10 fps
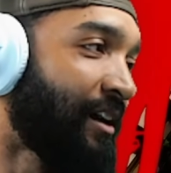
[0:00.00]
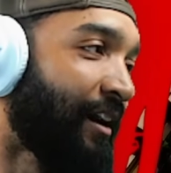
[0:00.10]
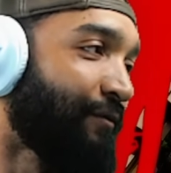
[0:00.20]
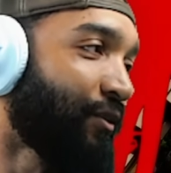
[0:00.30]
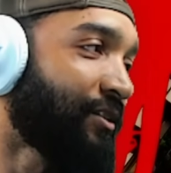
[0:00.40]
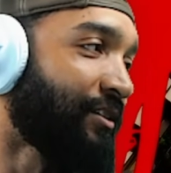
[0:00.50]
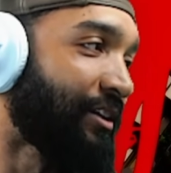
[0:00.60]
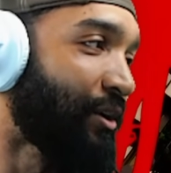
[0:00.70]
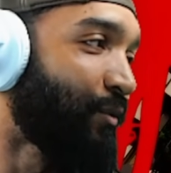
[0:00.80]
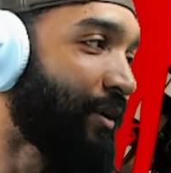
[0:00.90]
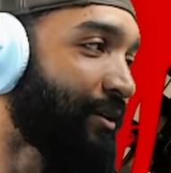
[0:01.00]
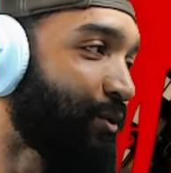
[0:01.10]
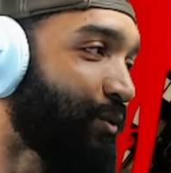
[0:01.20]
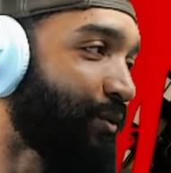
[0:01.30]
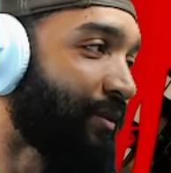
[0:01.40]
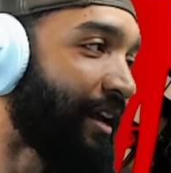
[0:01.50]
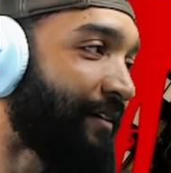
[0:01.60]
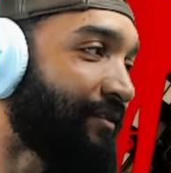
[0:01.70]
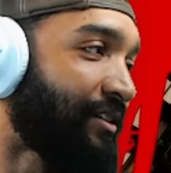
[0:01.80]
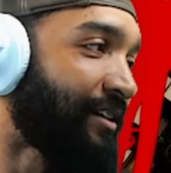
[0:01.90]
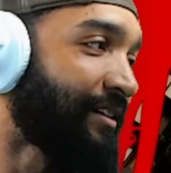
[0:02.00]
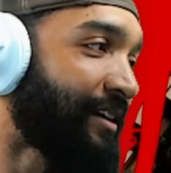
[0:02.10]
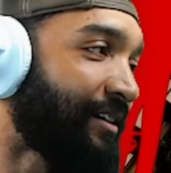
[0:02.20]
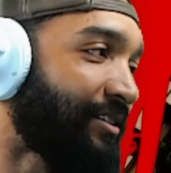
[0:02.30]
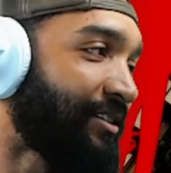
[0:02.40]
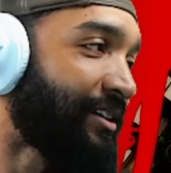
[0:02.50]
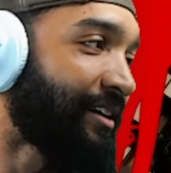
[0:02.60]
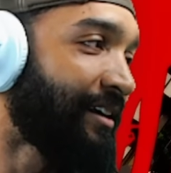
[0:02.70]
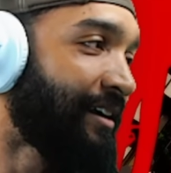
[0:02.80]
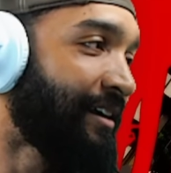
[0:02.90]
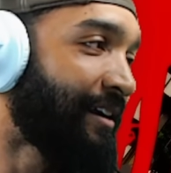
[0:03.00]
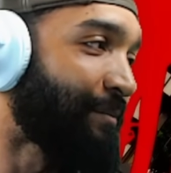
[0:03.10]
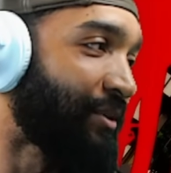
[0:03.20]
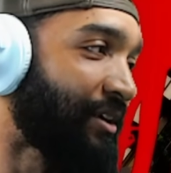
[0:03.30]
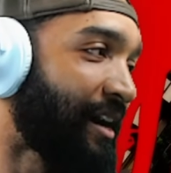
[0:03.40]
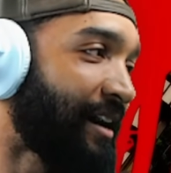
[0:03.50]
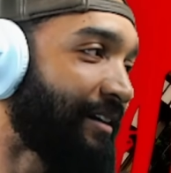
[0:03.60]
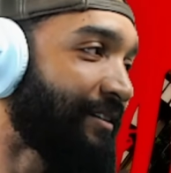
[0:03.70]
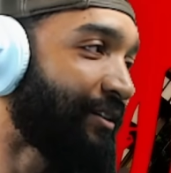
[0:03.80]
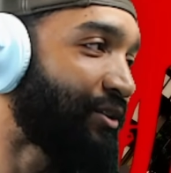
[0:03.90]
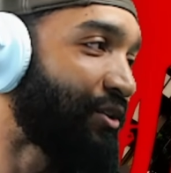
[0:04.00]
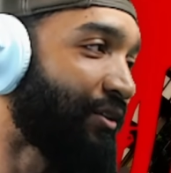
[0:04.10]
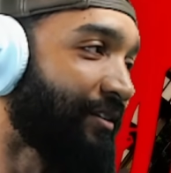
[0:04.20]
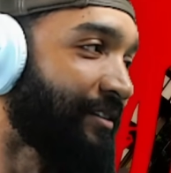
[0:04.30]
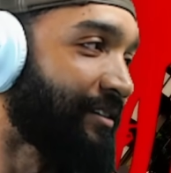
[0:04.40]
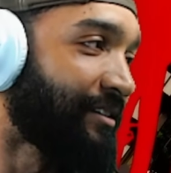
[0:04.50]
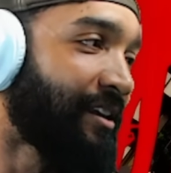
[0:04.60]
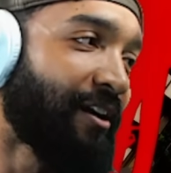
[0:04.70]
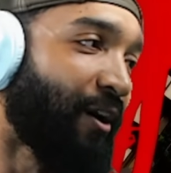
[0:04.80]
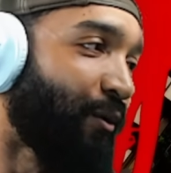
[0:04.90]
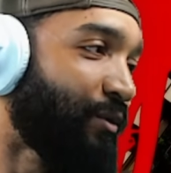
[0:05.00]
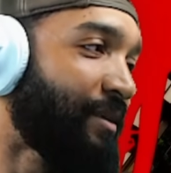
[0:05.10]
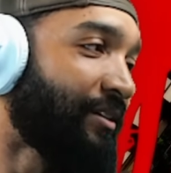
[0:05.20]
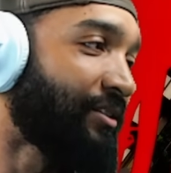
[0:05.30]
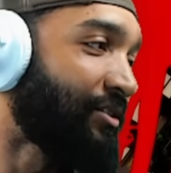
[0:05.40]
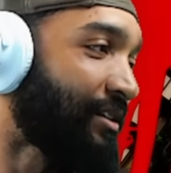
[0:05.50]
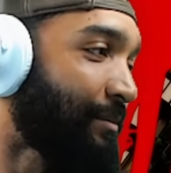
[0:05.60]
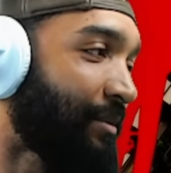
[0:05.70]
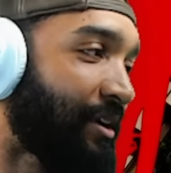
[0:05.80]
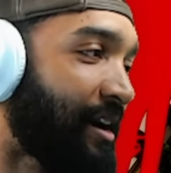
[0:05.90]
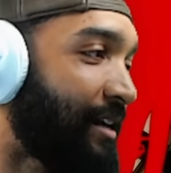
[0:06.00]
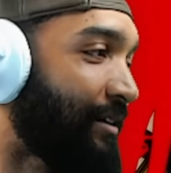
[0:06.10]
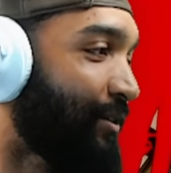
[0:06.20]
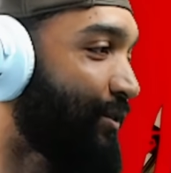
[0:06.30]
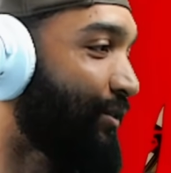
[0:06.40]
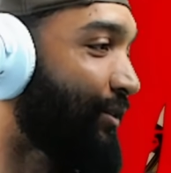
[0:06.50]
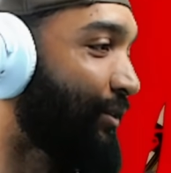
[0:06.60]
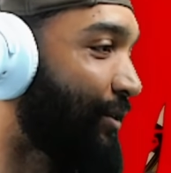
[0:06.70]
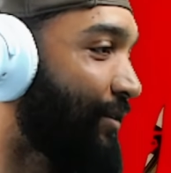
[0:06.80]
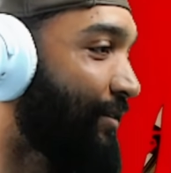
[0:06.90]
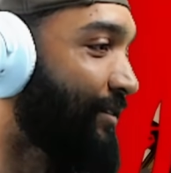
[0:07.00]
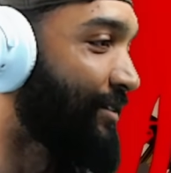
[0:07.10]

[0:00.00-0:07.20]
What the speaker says: Unfortunately, no one who left didn't get to see behind the curtains. Oh, we about to see behind all the curtains.